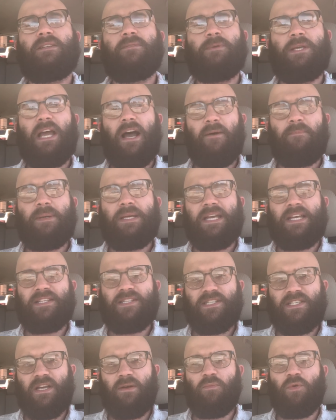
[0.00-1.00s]
to be up
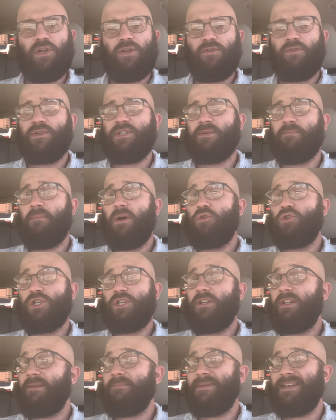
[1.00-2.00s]
against someone who is
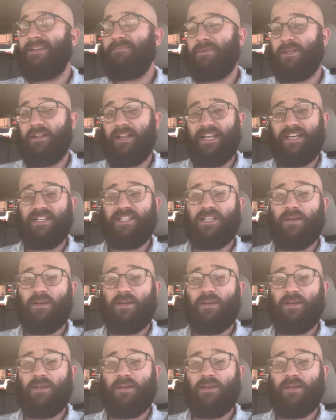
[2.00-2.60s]
emotionally manipulated,